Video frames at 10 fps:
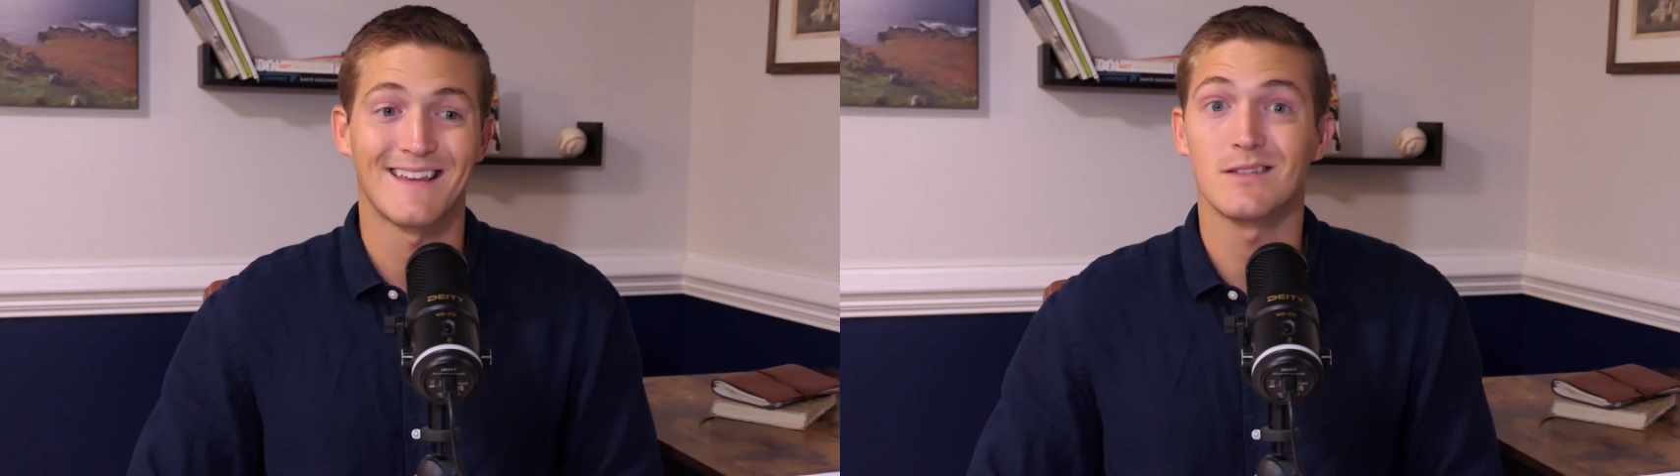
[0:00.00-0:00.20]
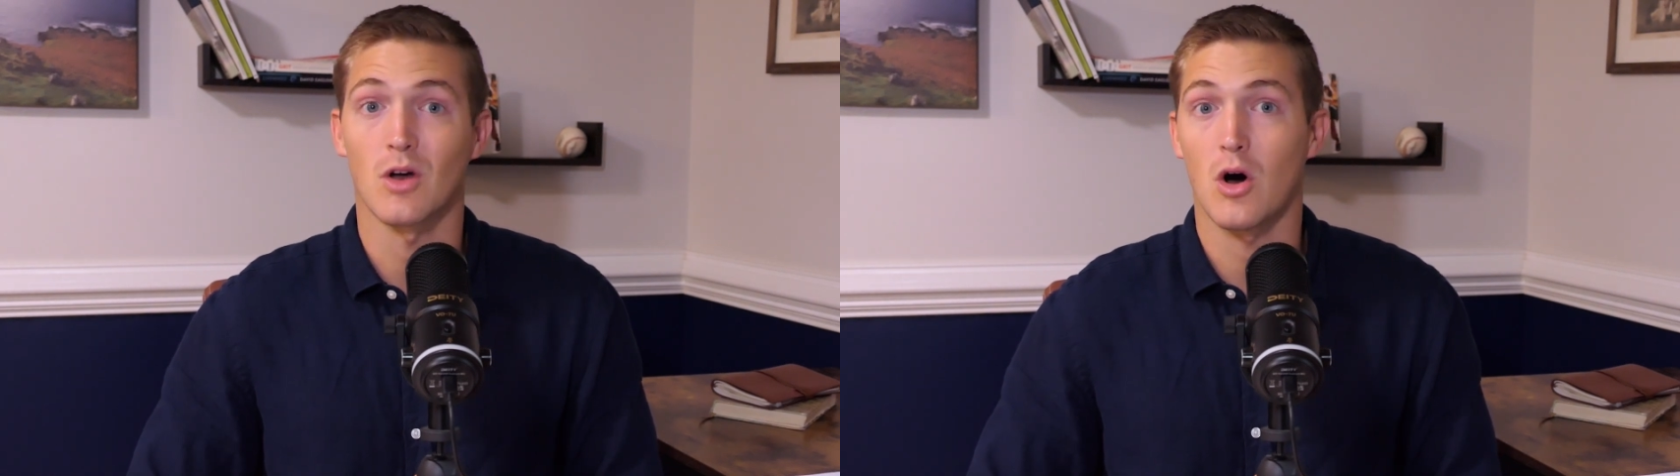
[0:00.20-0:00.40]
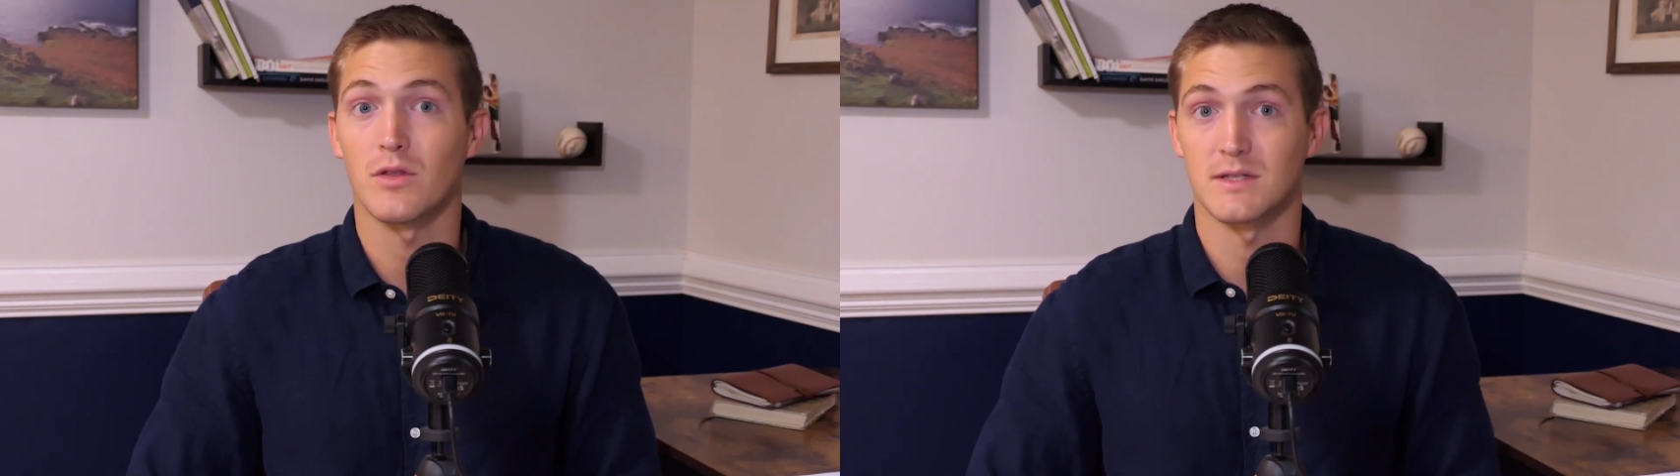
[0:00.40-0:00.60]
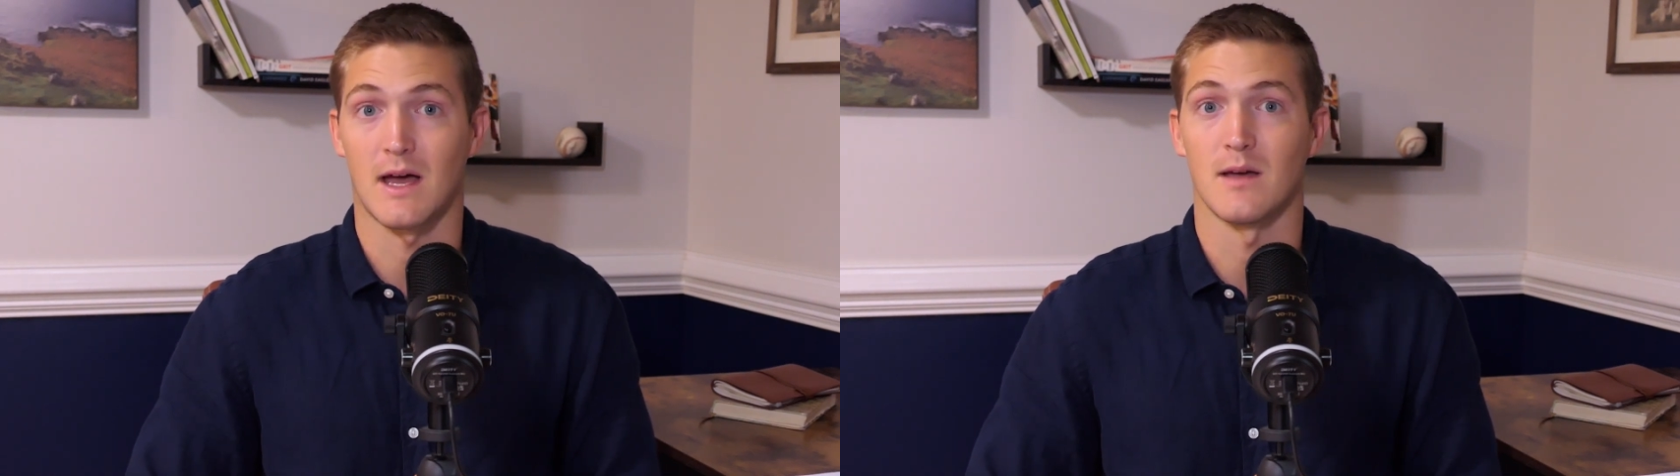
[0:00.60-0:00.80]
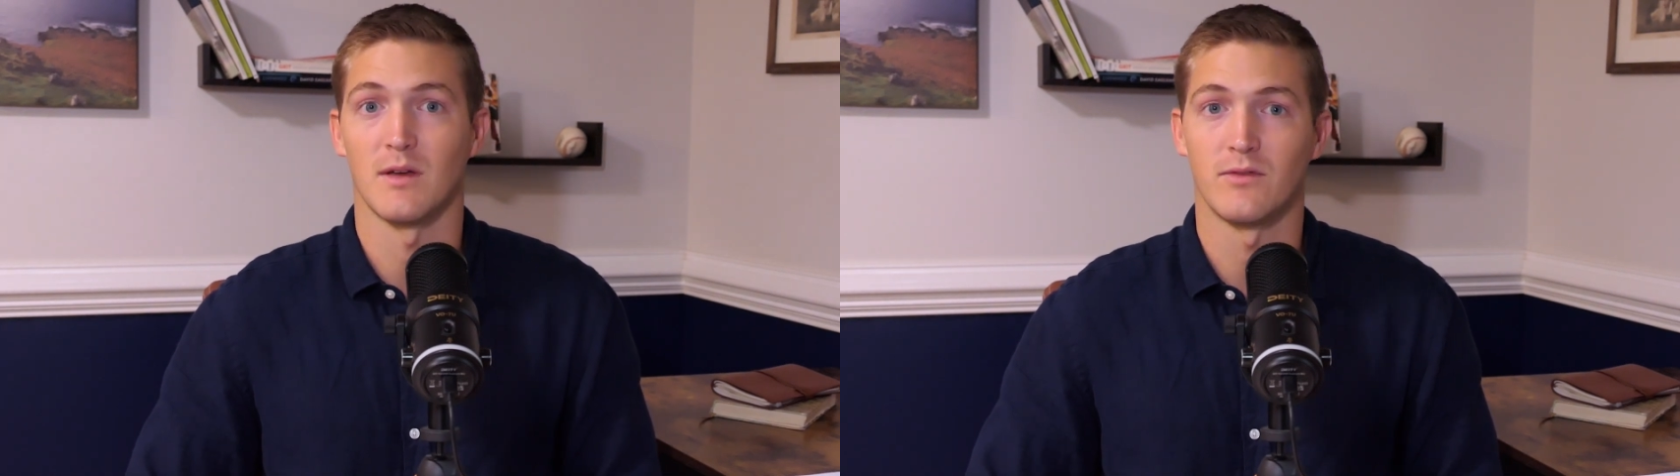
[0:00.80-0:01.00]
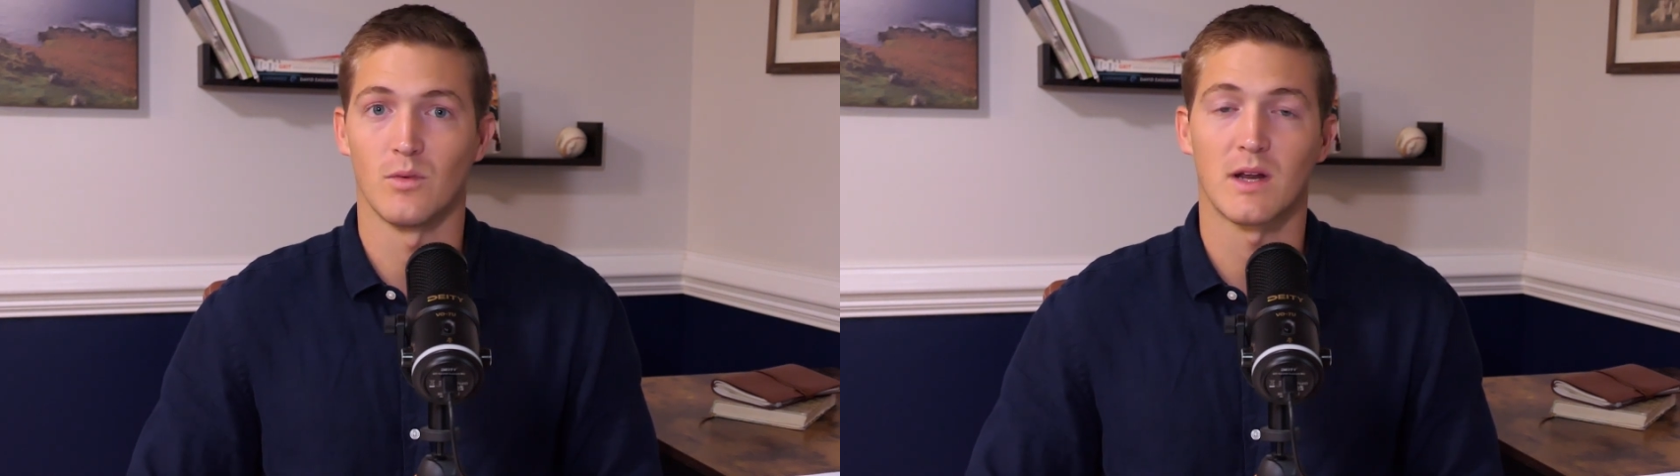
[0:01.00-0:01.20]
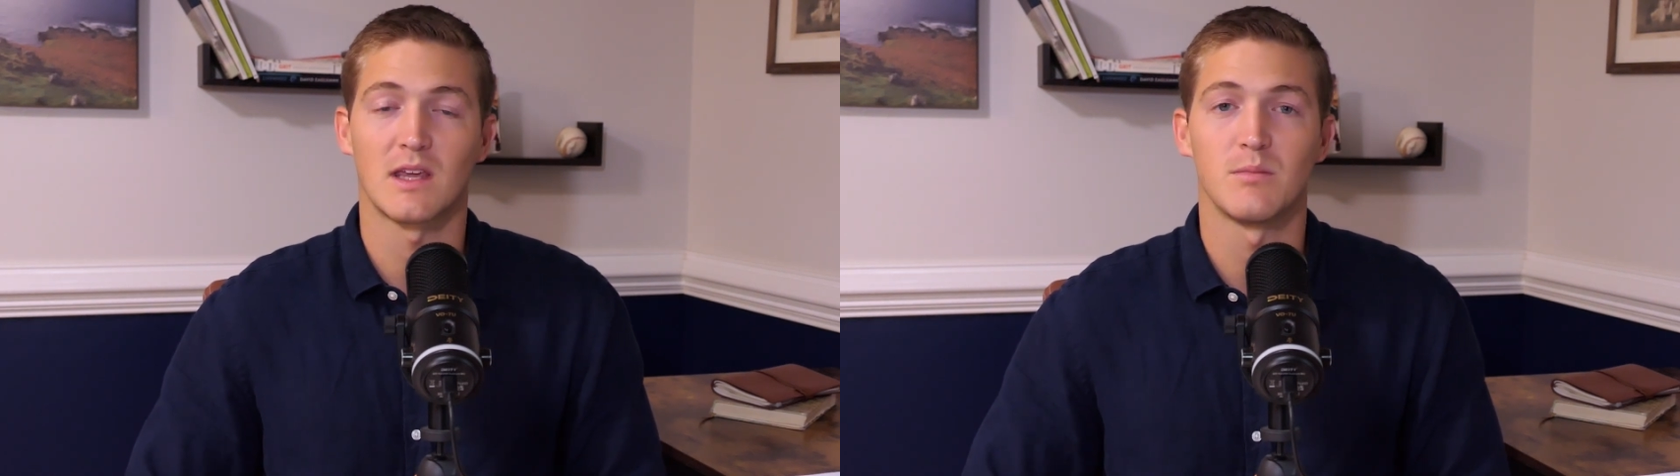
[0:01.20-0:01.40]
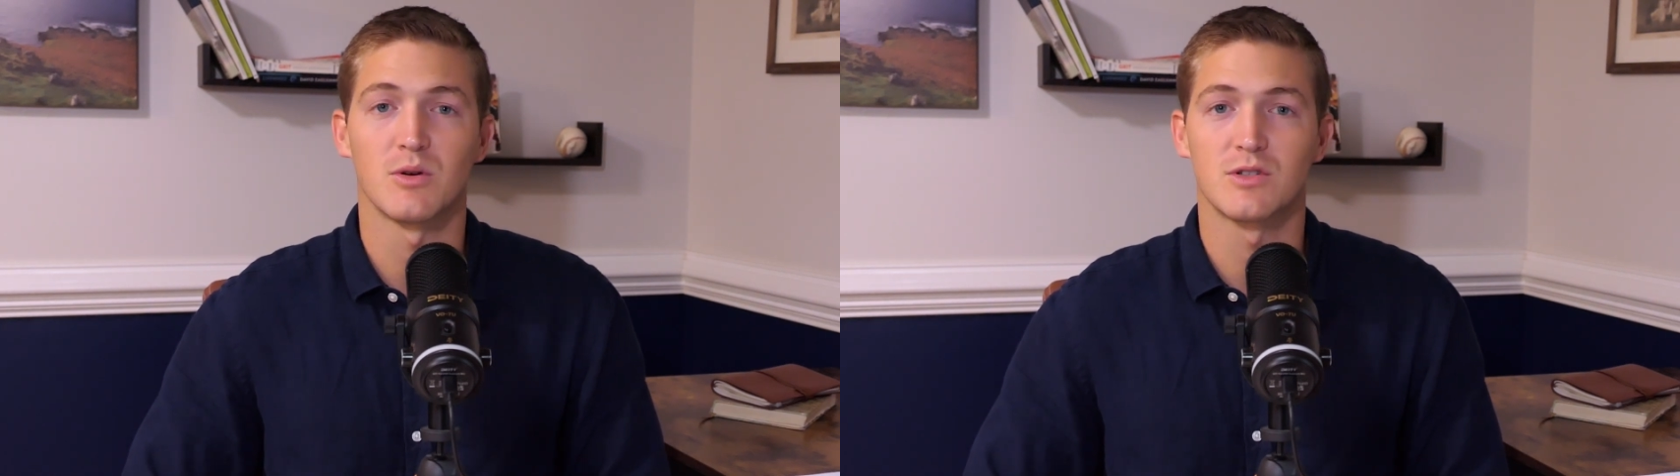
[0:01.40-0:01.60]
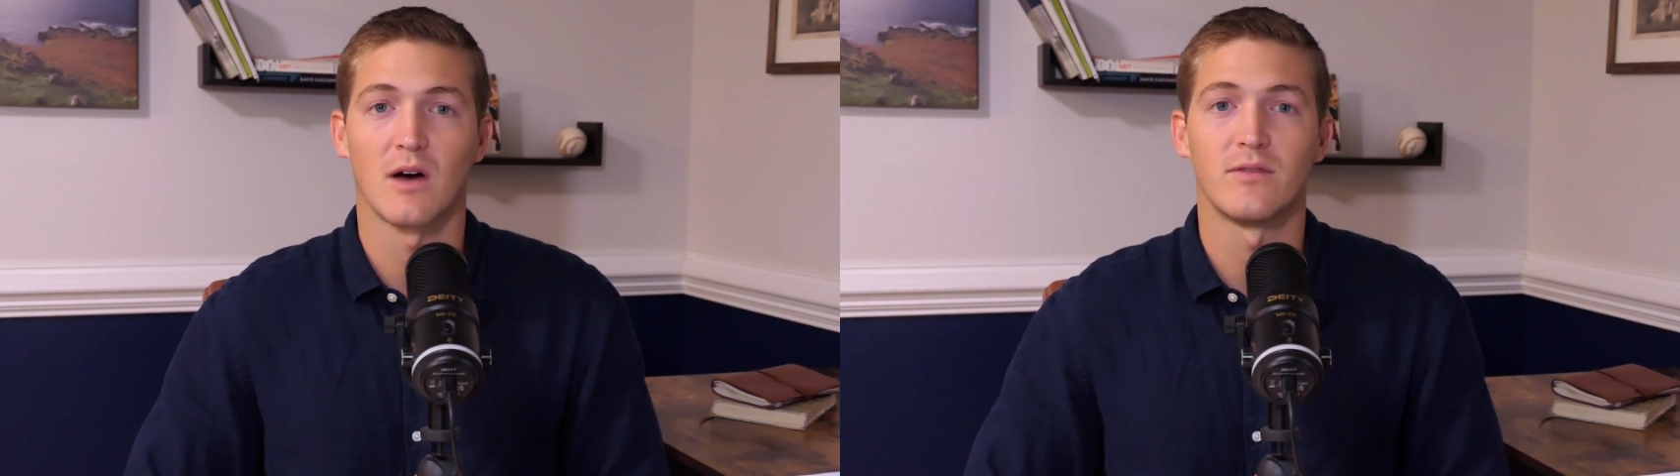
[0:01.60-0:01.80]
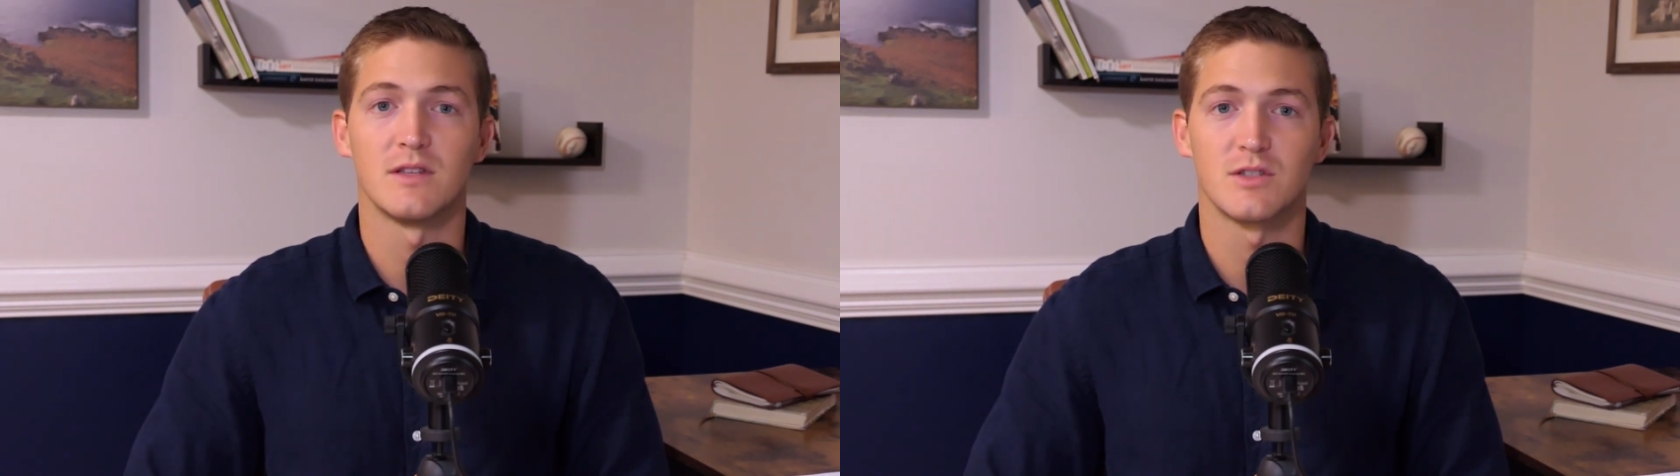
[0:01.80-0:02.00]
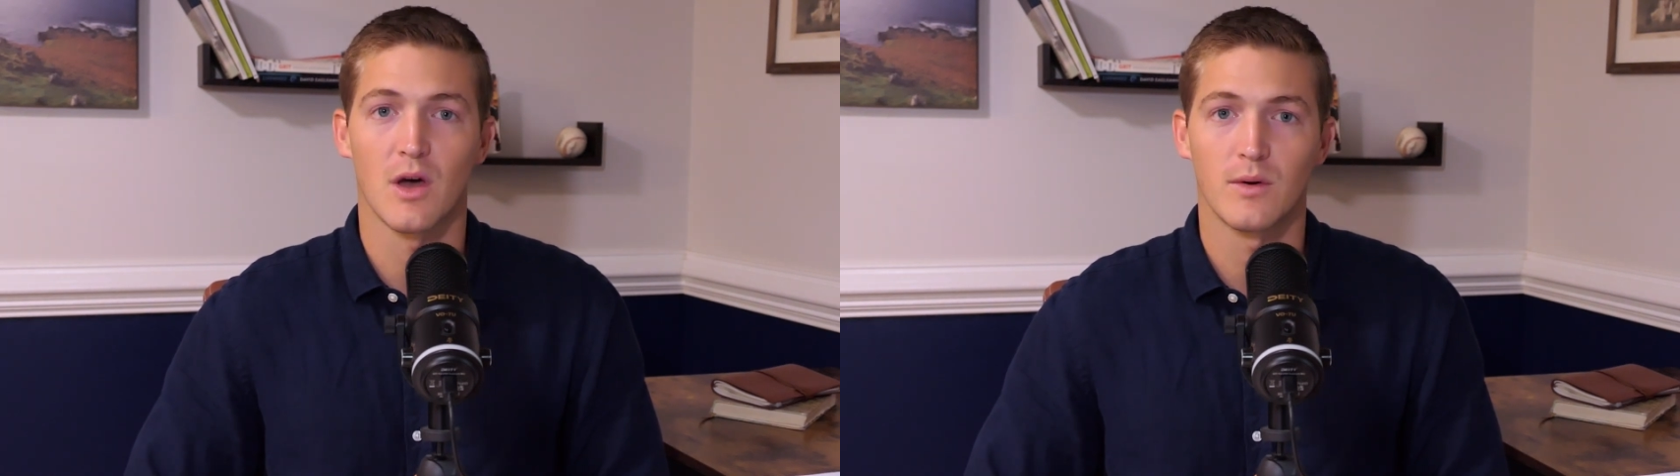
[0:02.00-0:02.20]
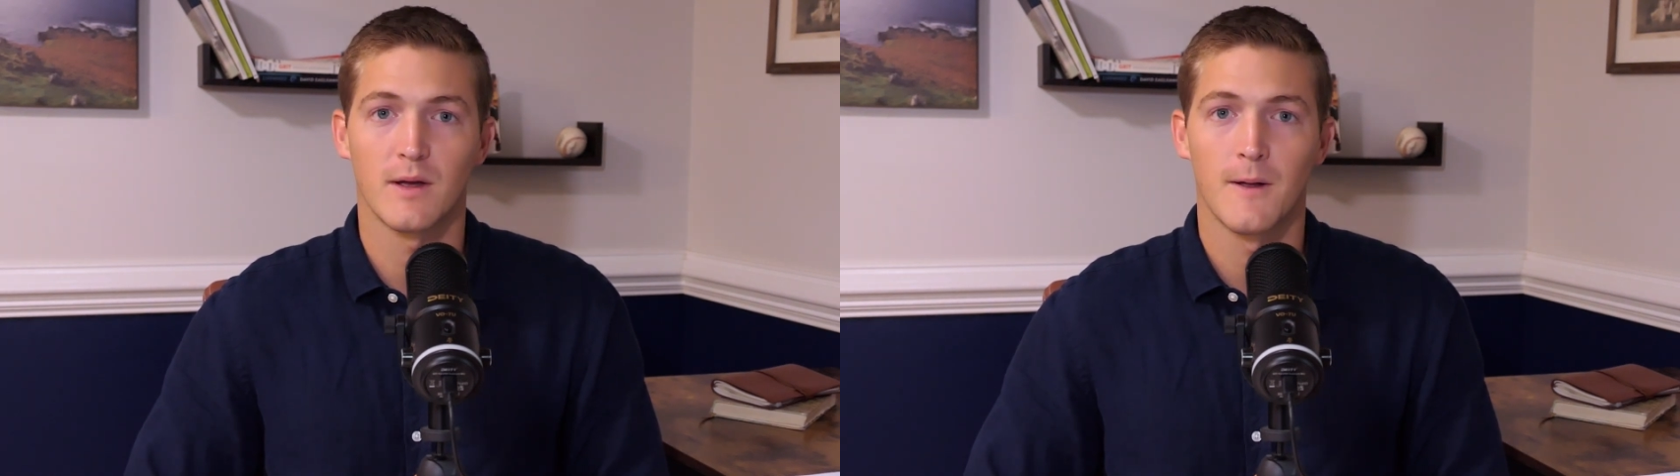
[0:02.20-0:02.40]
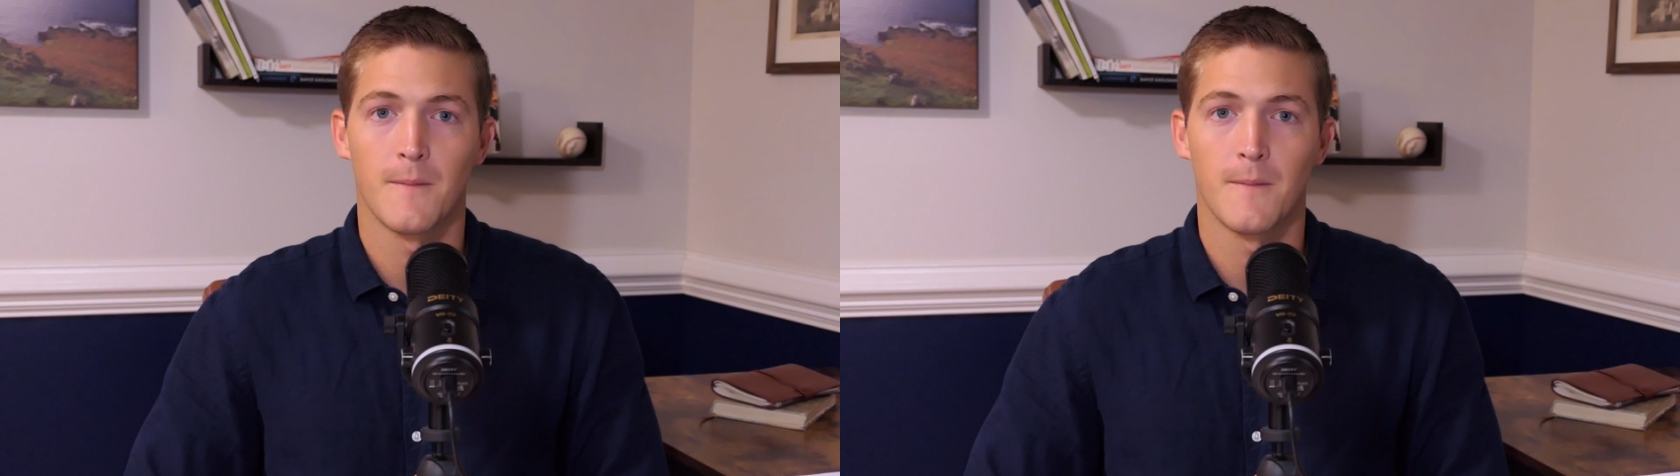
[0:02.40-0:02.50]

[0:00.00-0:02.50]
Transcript: is all the time if you want to keep yourself in the zone.